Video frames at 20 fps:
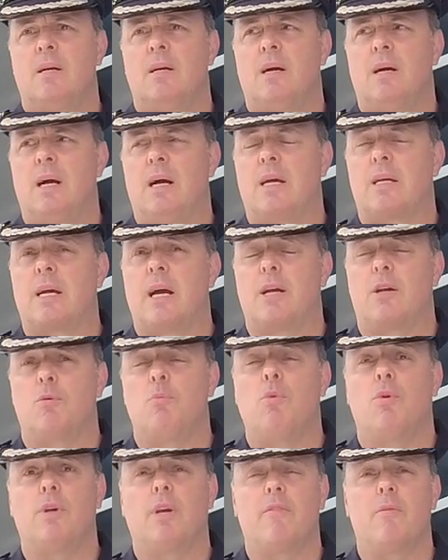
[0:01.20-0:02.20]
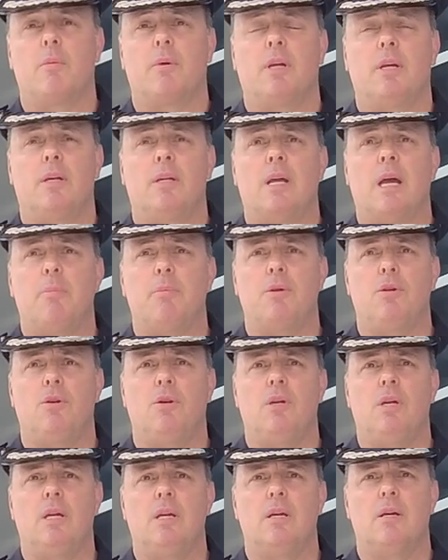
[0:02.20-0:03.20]
Okay, good morning everybody and Happy New
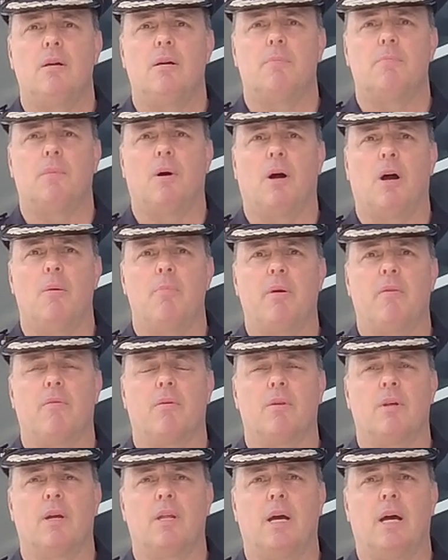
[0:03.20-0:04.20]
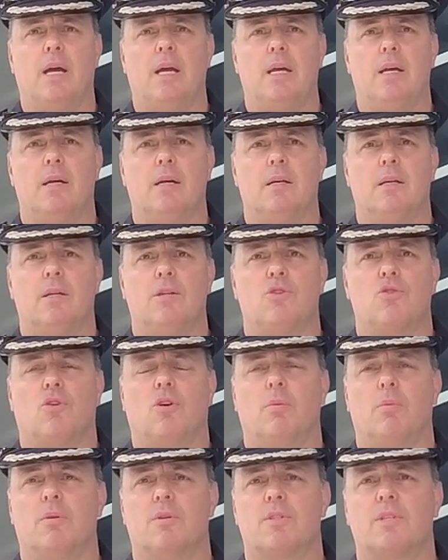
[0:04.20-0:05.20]
Year. I hope everyone had an
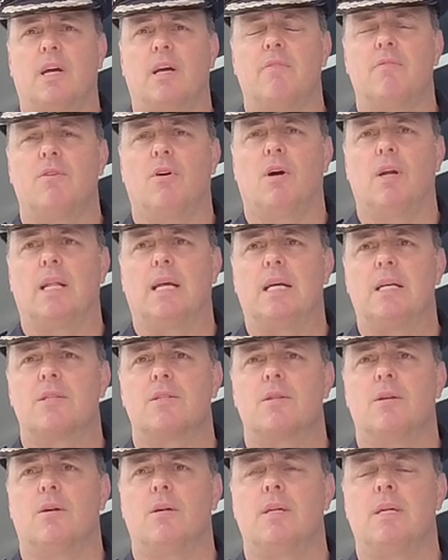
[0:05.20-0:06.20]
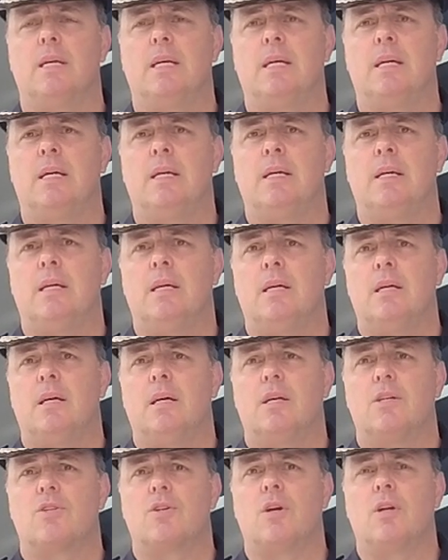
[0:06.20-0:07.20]
enjoyable and safe night last night.
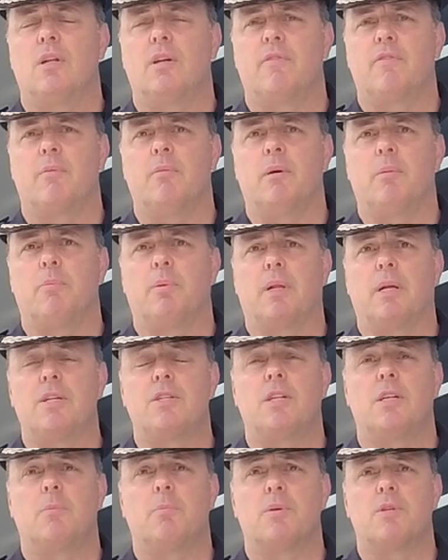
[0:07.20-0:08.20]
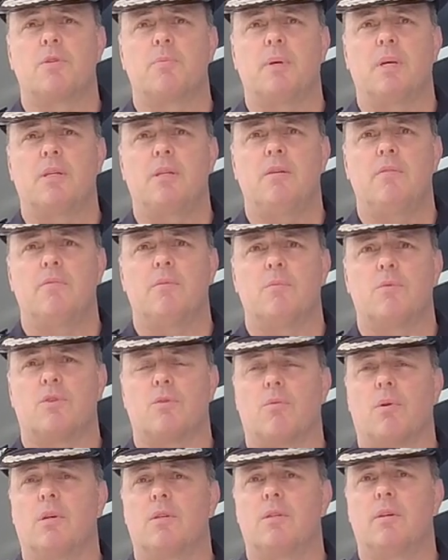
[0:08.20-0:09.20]
Certainly from a policing perspective, it was
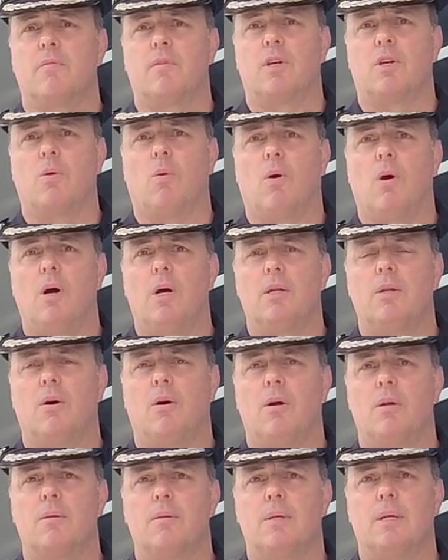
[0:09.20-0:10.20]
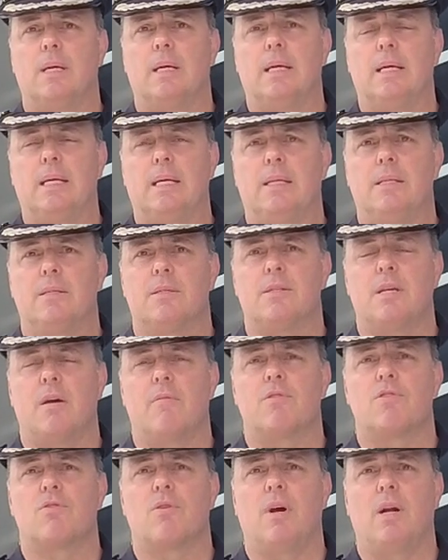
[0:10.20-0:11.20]
a relatively quiet night in
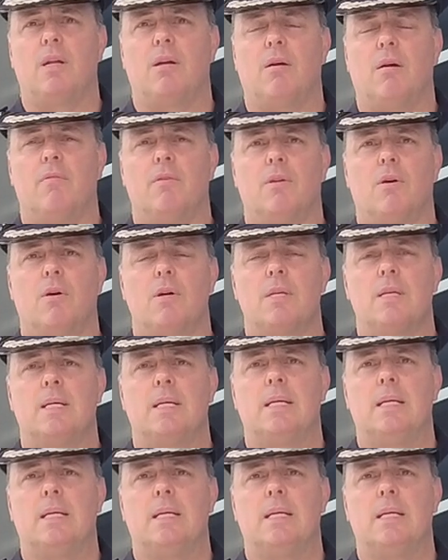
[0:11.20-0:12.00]
South Australia overnight.